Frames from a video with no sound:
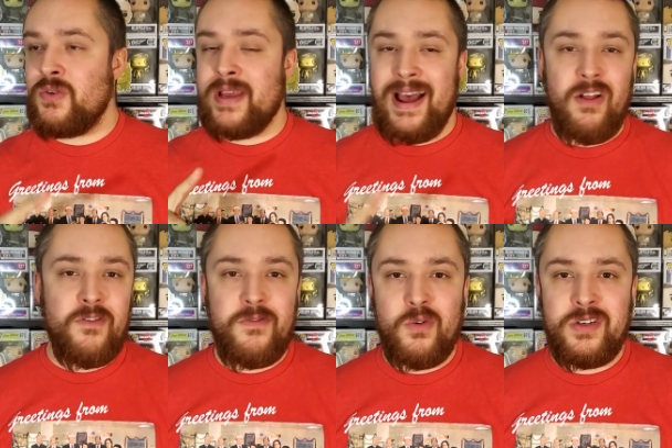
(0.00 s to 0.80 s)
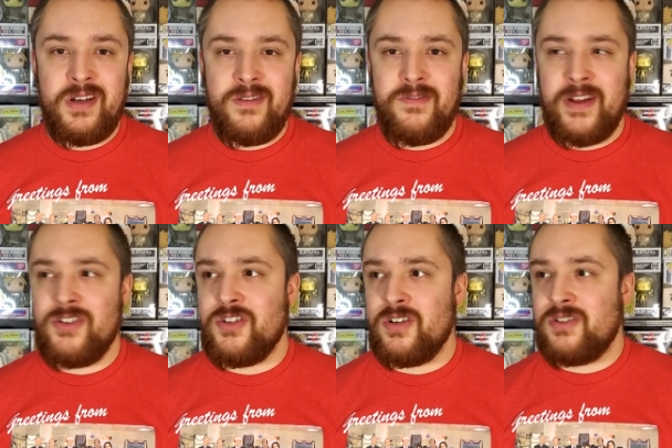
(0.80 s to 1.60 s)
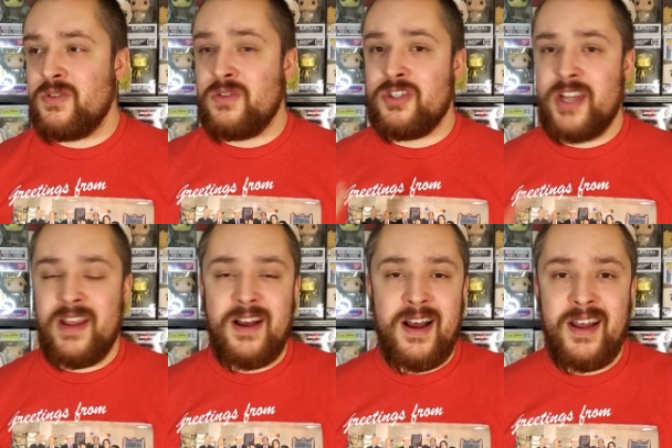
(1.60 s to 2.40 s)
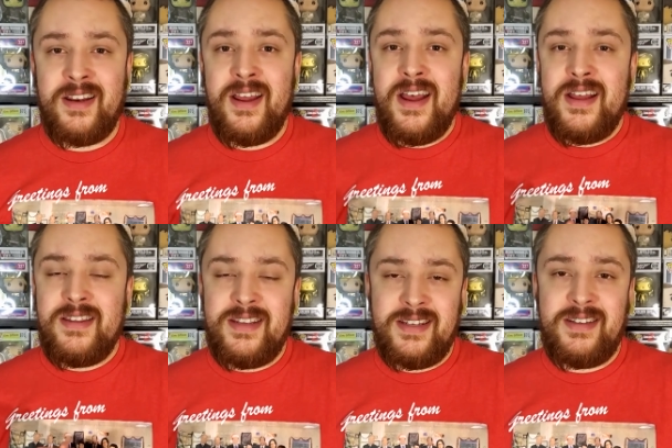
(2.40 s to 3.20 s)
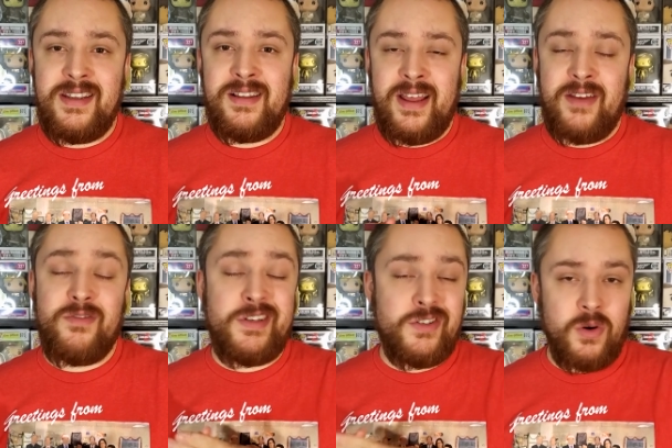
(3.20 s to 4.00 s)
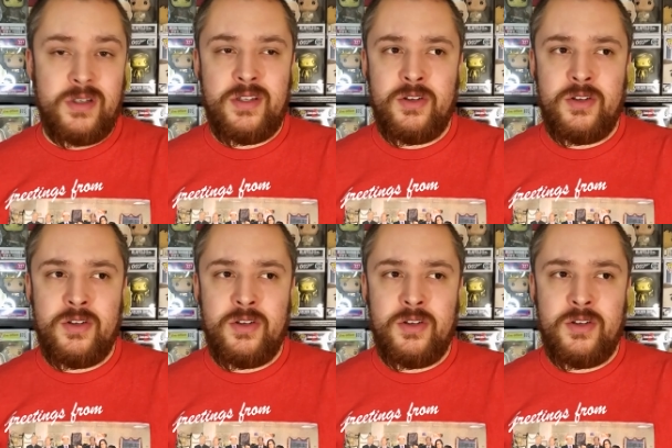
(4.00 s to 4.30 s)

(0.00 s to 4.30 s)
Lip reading: California Adventure to Shanghai Disneyland Resort.